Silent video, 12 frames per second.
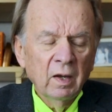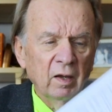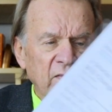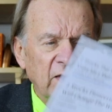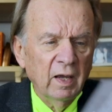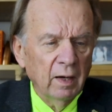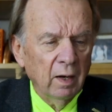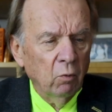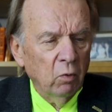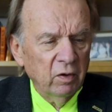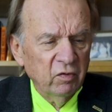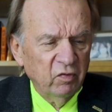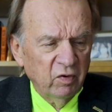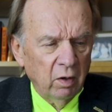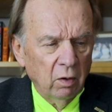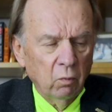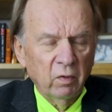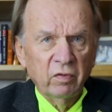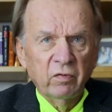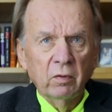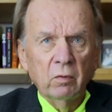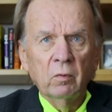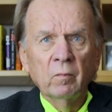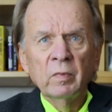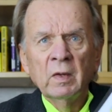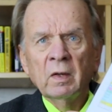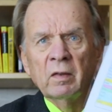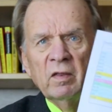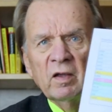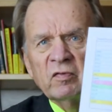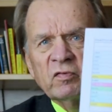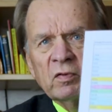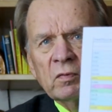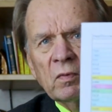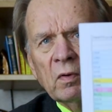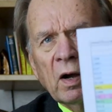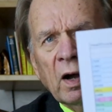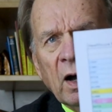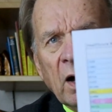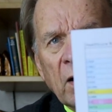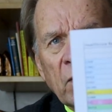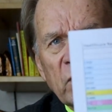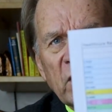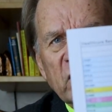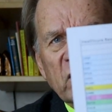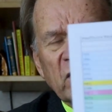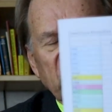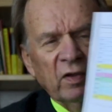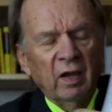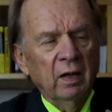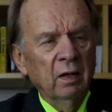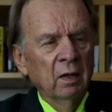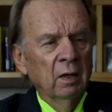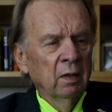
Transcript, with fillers: And then I want to share with you this. Uh, this is a,